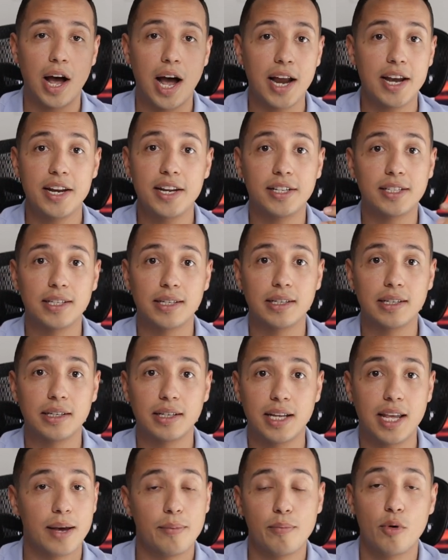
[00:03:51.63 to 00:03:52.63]
I need
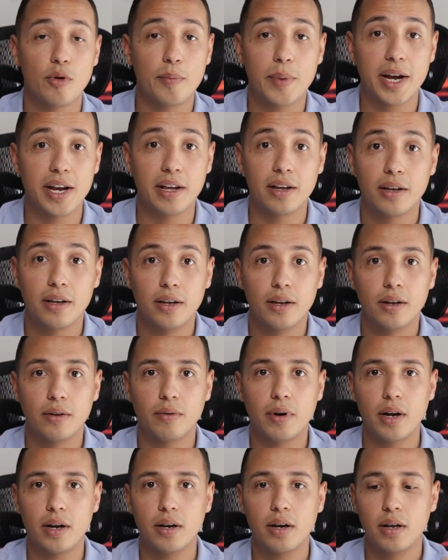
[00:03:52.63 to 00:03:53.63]
to get more money,
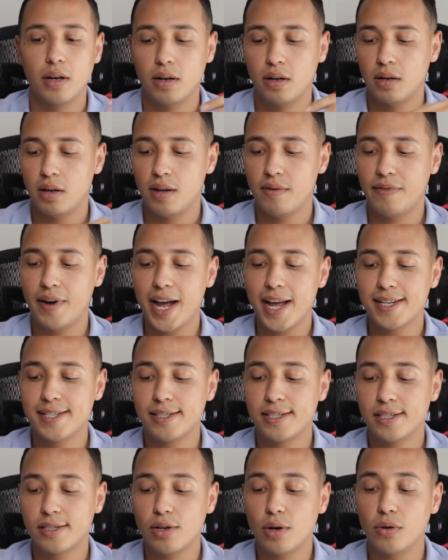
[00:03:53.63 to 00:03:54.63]
right? If I had
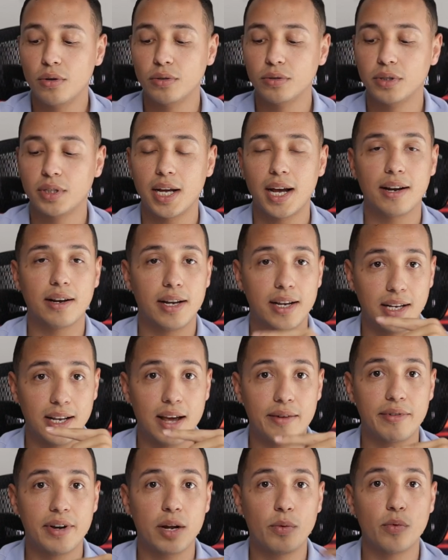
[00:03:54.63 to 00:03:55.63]
sold at
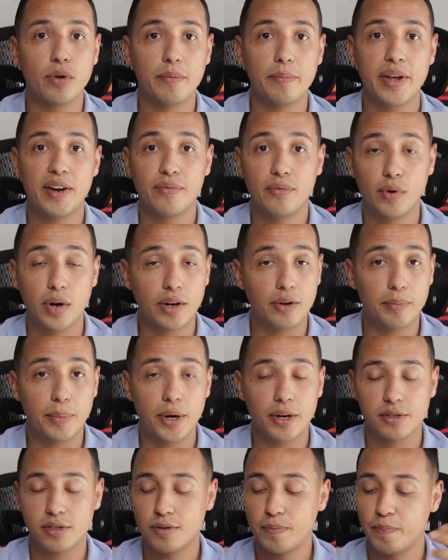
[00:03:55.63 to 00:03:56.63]
11, I would have made 400
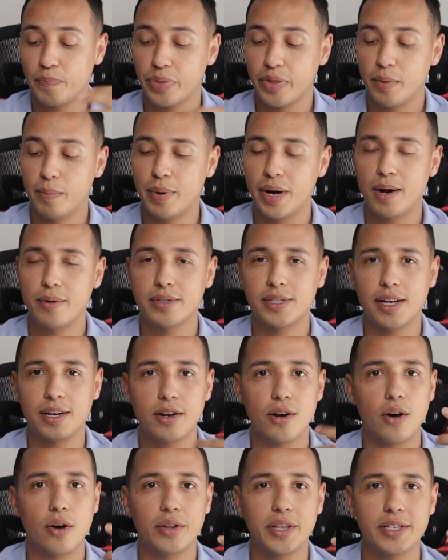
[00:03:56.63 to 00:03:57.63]
bucks. But I was like,
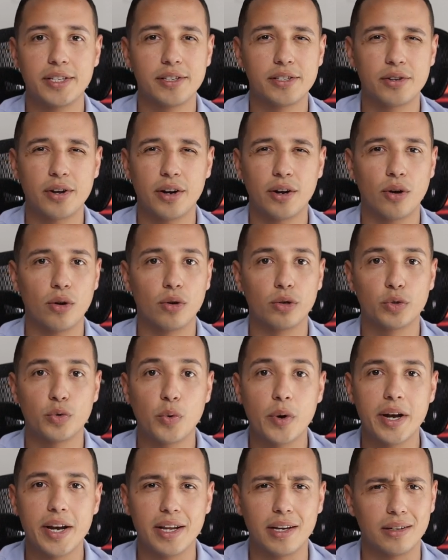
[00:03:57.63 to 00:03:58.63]
no, this is gonna go to
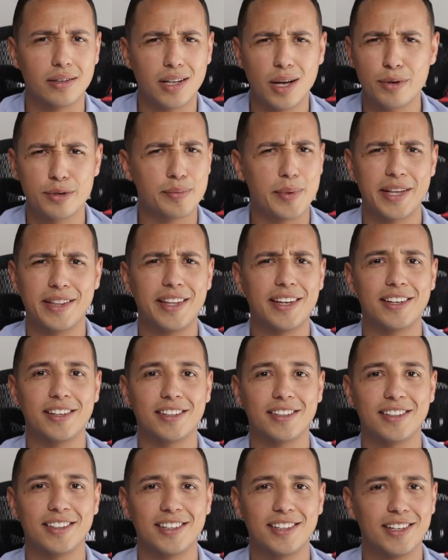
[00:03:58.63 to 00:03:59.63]
20. That was my
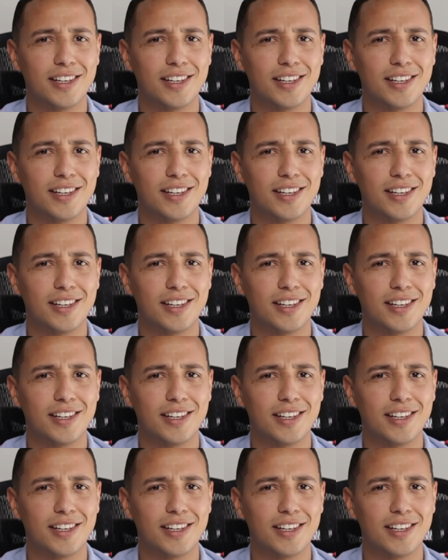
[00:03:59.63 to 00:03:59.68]
thinking.